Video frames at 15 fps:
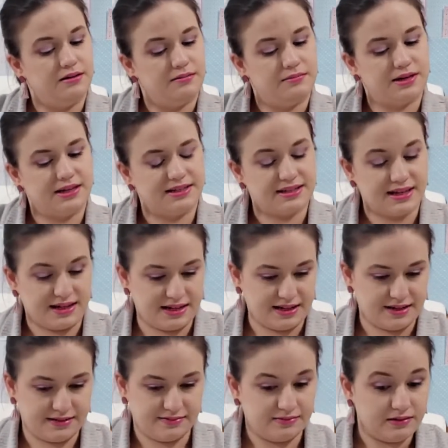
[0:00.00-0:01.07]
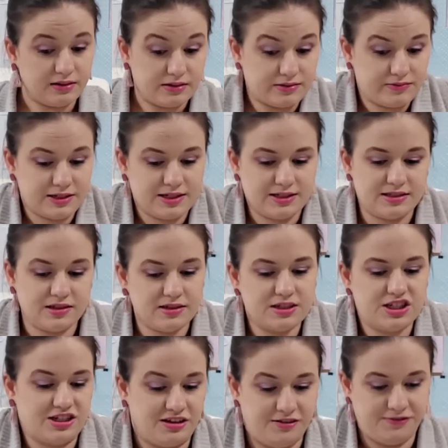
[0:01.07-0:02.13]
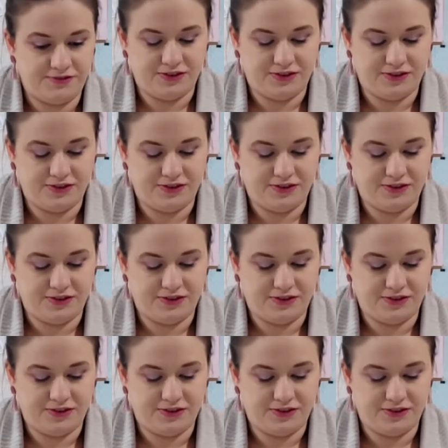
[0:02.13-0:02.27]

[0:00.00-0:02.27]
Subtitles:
Because when it's on the shelf,